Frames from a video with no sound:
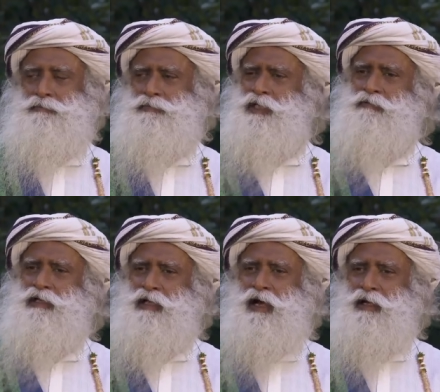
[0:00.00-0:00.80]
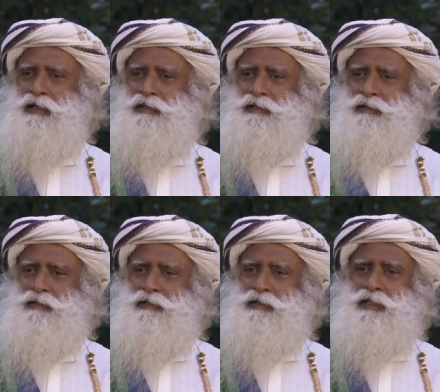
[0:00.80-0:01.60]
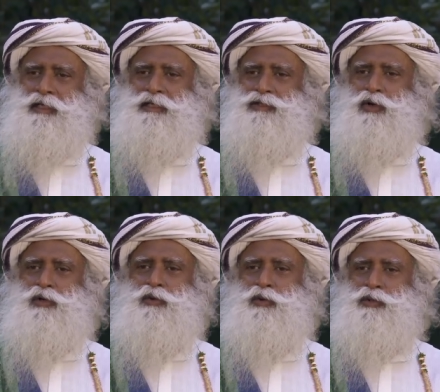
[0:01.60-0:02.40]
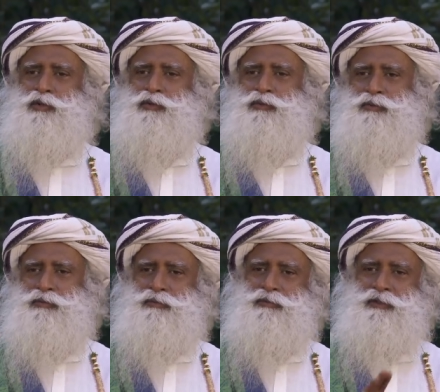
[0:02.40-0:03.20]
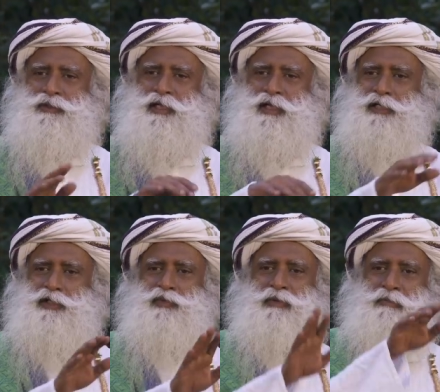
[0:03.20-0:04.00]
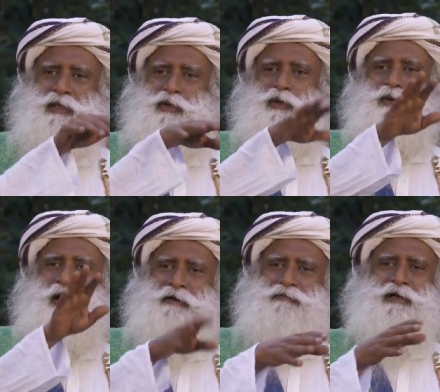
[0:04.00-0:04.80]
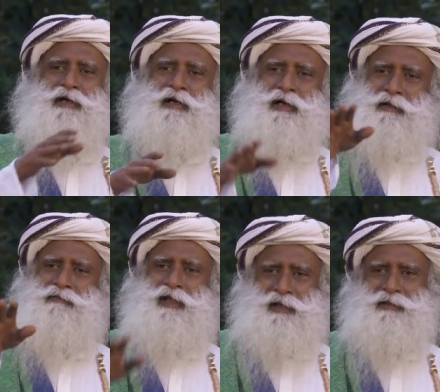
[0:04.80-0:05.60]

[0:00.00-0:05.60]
he will die. He's not going to take a swim and go to Africa and live there.